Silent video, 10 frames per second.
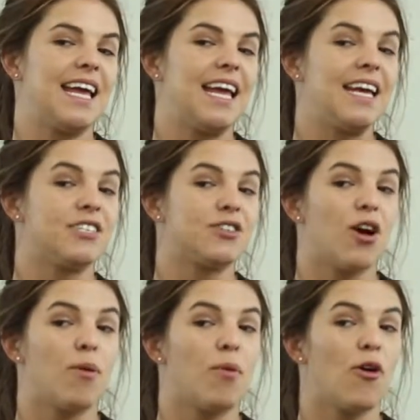is
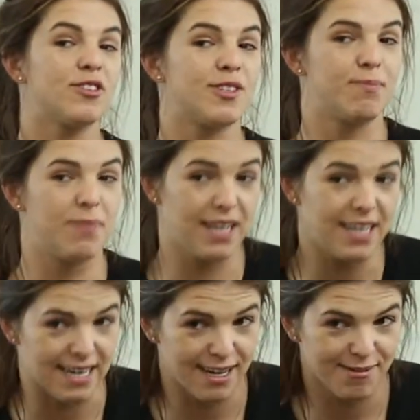
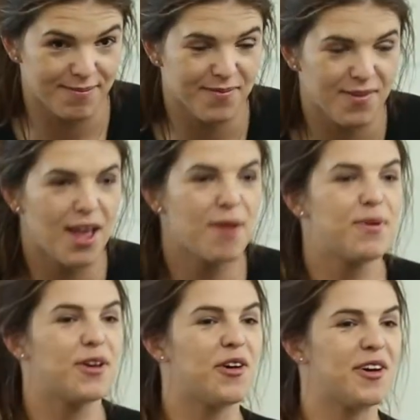possibility,
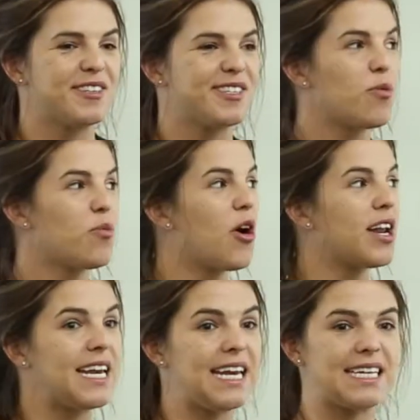because what
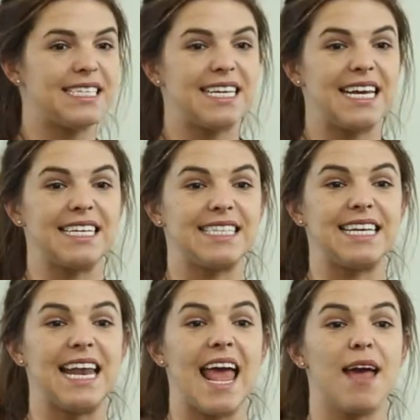it is, it's
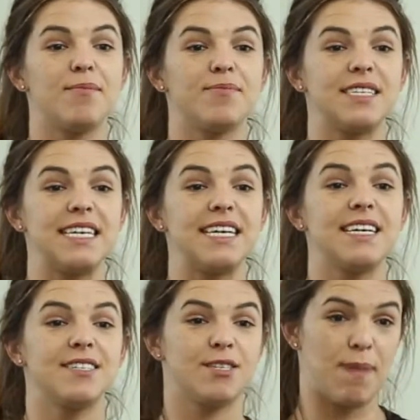an
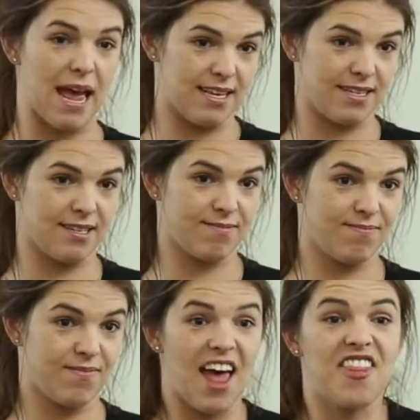empty space.
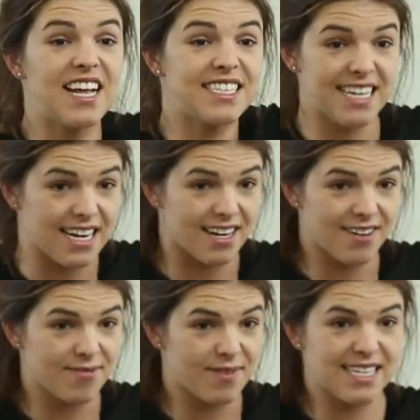And that's it.
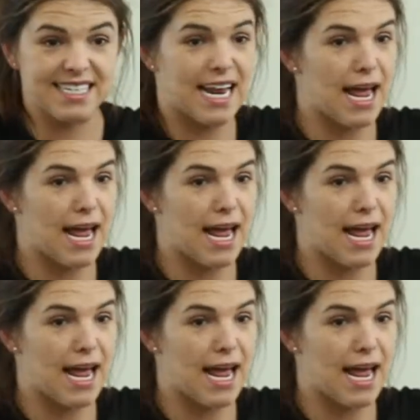It's an